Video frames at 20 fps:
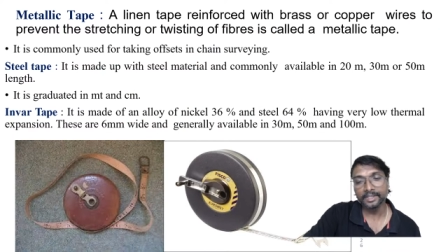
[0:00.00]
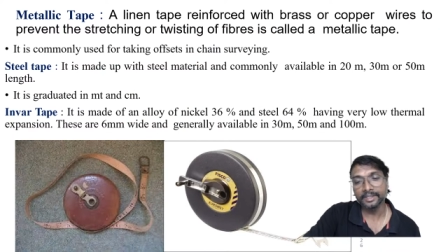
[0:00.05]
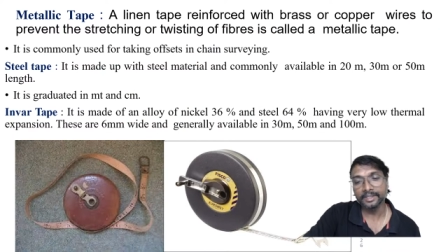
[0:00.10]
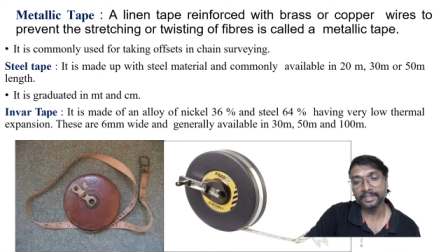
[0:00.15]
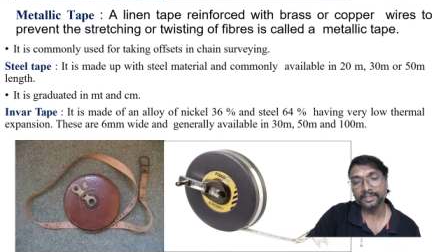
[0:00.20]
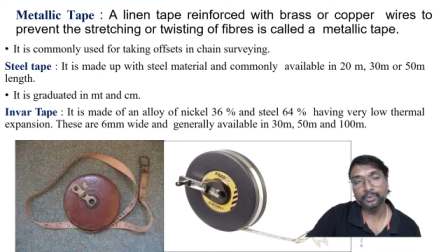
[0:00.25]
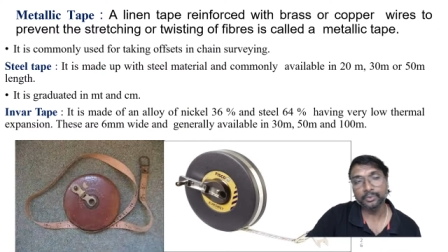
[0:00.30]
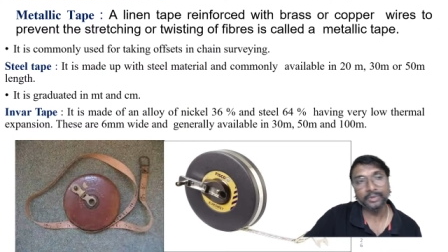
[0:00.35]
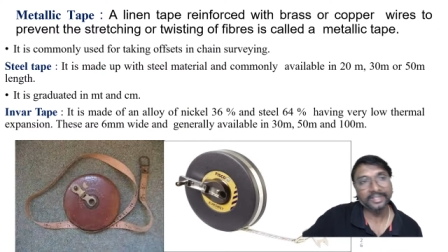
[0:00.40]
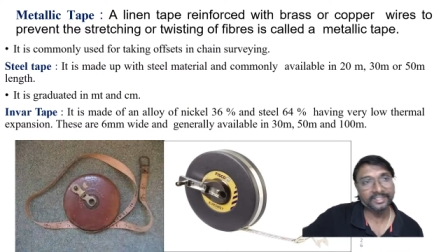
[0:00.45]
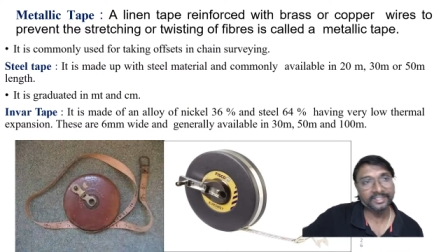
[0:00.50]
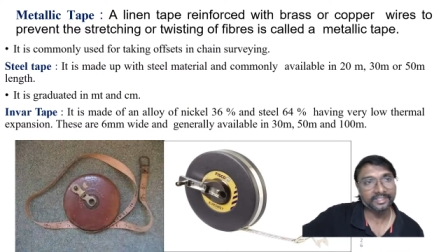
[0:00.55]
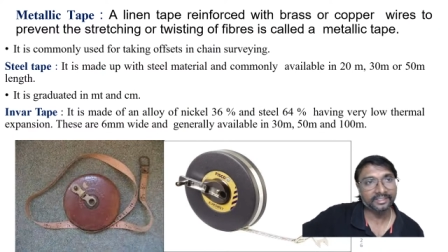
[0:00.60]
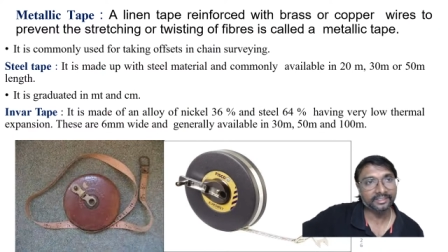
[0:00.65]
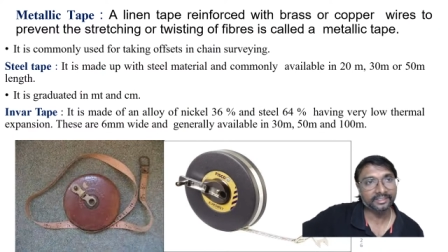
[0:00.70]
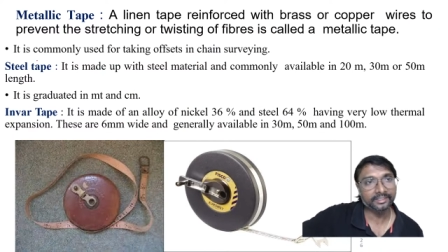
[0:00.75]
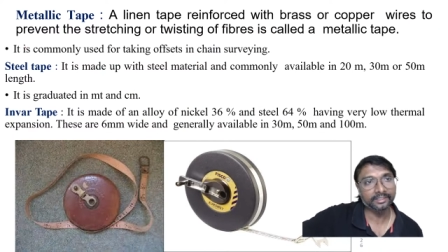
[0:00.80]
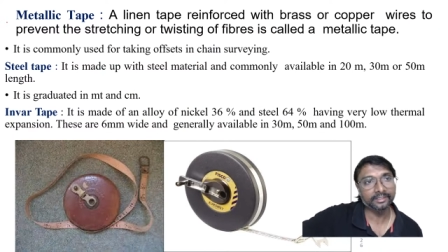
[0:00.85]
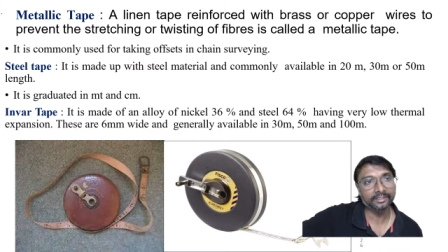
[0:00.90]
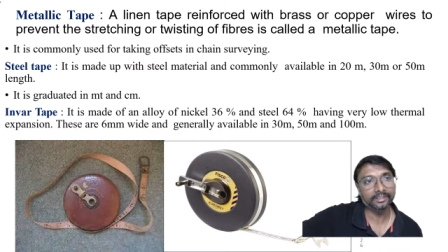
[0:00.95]
Next, what is the
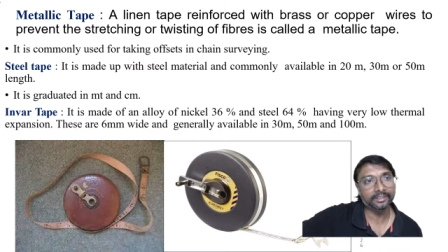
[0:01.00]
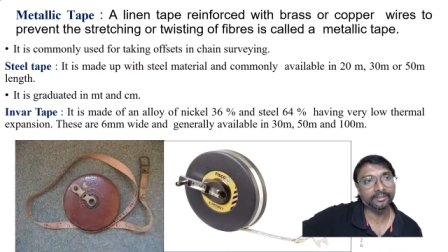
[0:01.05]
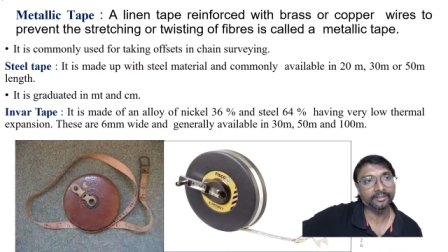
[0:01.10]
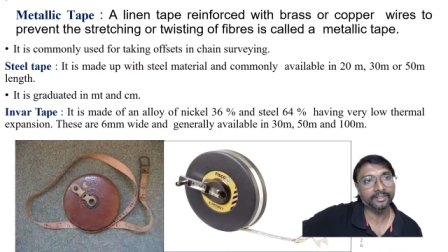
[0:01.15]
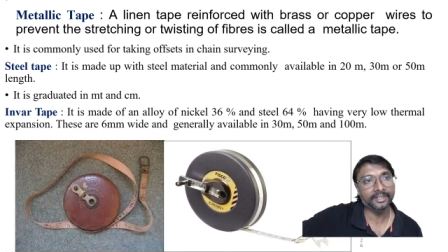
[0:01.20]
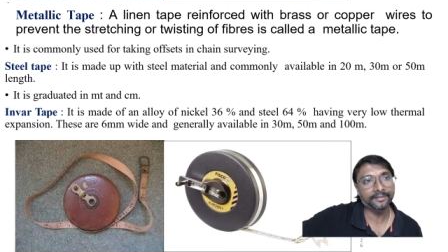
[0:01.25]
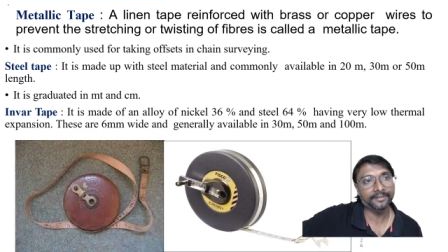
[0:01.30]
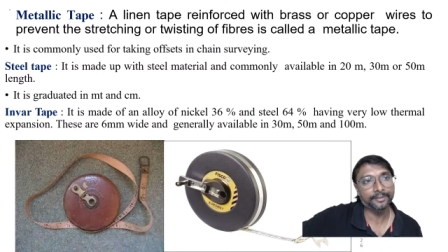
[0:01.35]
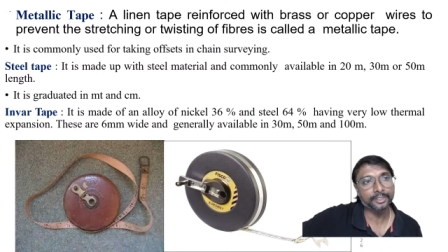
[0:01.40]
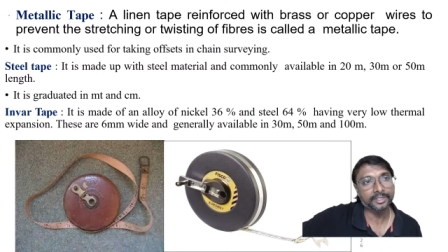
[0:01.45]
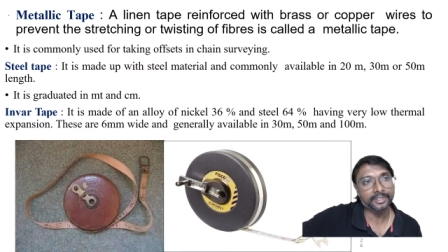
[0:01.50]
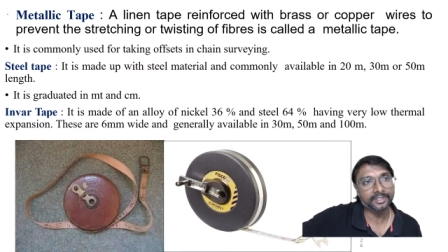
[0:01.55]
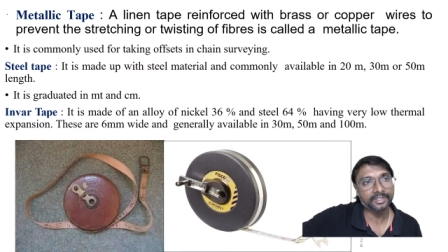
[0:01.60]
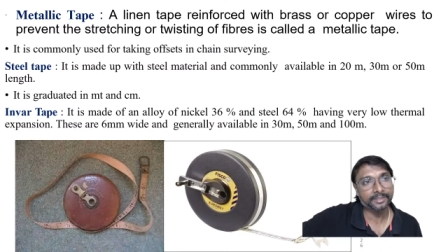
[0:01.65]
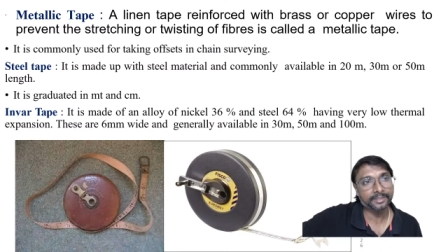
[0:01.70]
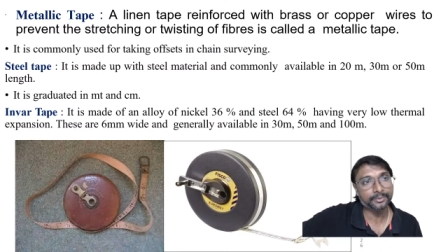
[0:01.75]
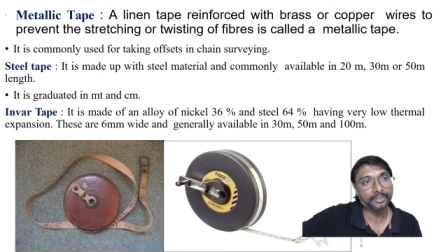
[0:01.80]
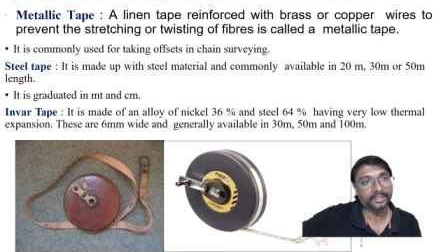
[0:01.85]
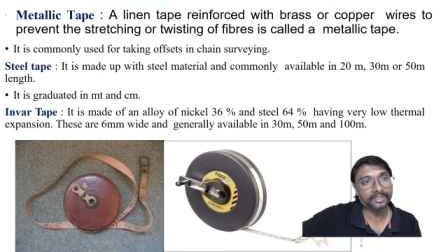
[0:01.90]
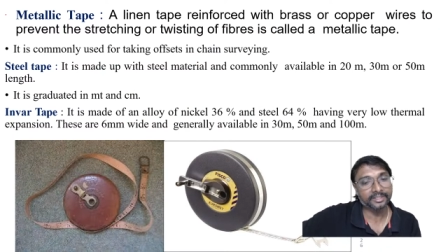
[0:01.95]
third one? If you just
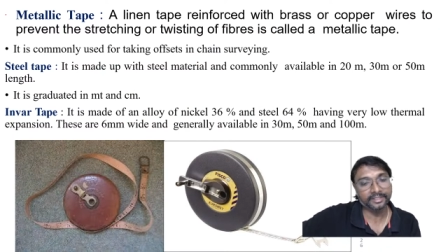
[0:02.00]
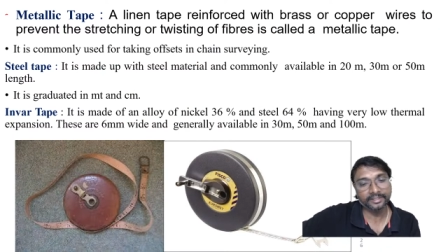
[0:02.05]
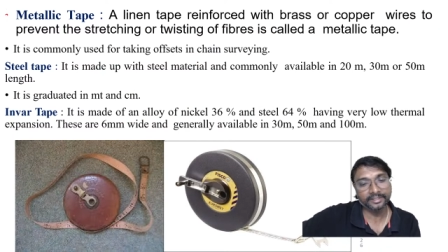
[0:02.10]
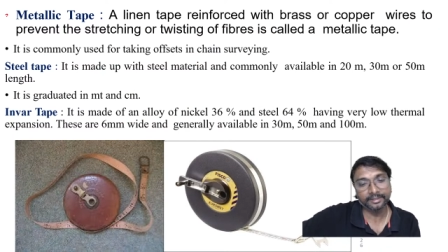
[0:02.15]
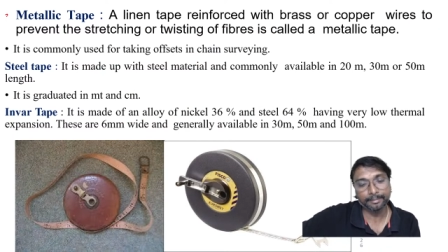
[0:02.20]
observe this